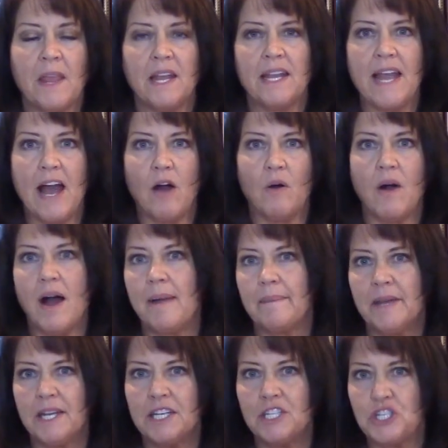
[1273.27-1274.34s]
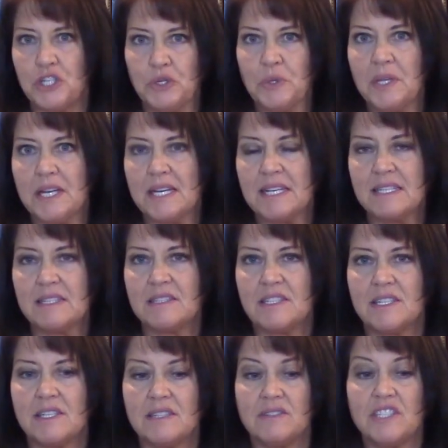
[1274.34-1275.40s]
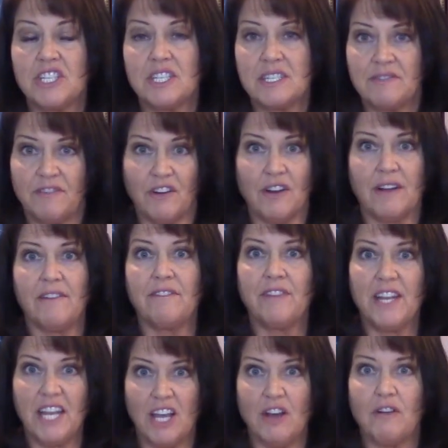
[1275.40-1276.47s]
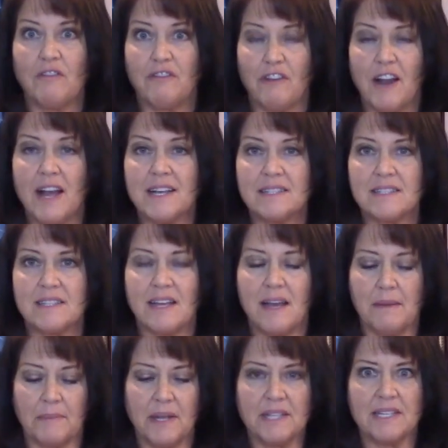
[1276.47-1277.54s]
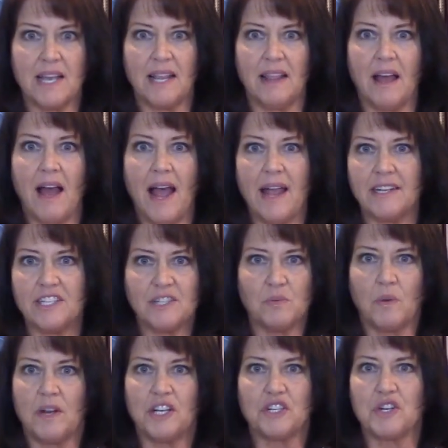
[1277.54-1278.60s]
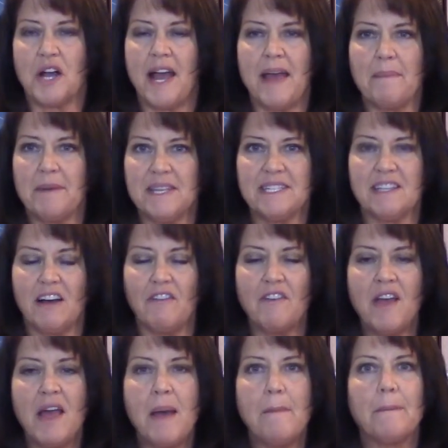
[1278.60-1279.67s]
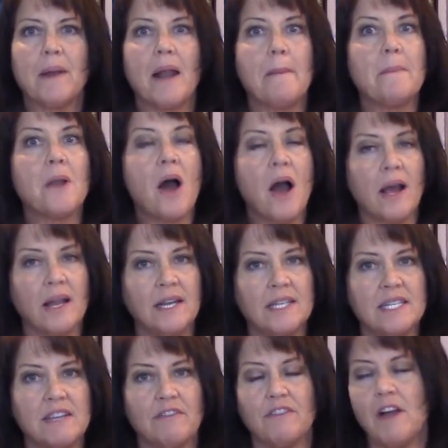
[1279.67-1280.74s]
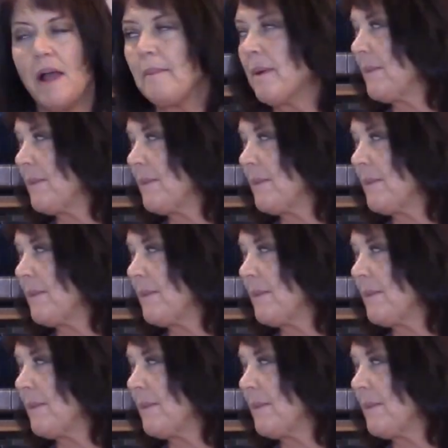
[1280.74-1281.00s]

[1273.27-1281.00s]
Now, I'm gonna do this just for a video for us, because I just want to try it myself, but I'm not gonna deep fry them.